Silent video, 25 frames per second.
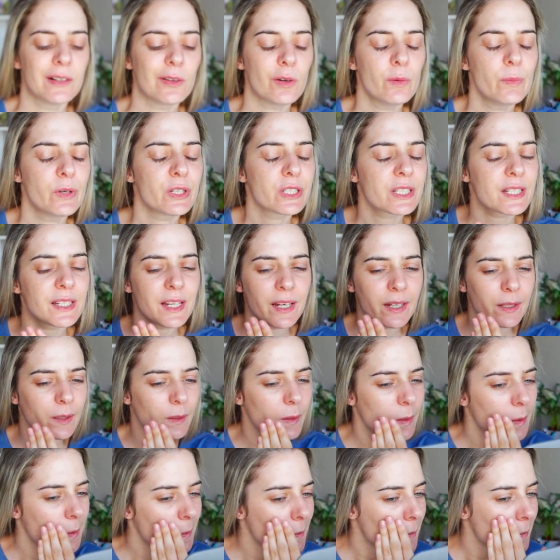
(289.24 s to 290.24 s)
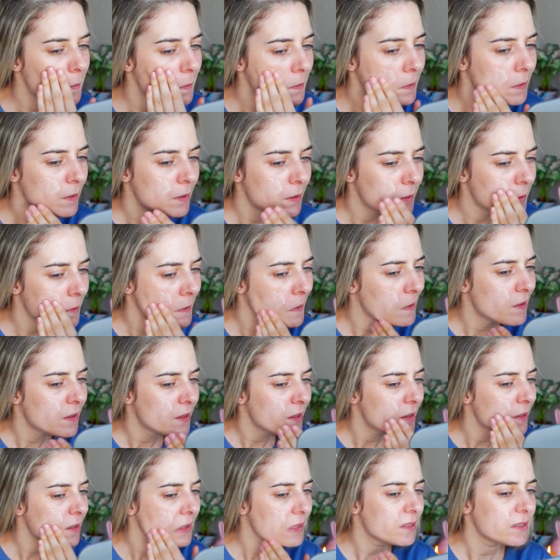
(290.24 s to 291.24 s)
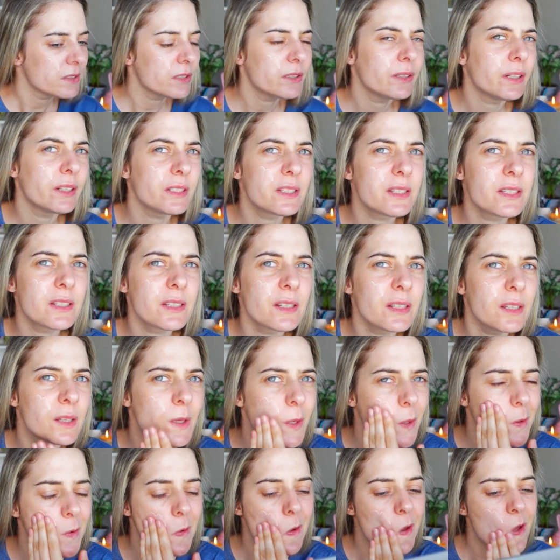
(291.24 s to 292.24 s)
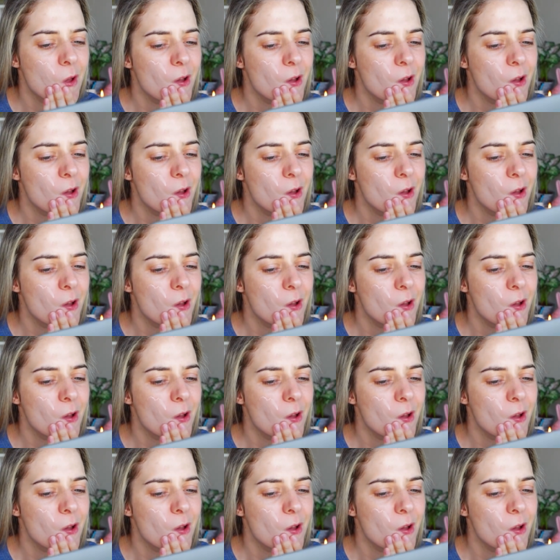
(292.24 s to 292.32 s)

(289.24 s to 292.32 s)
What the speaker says: almost like, do you guys see?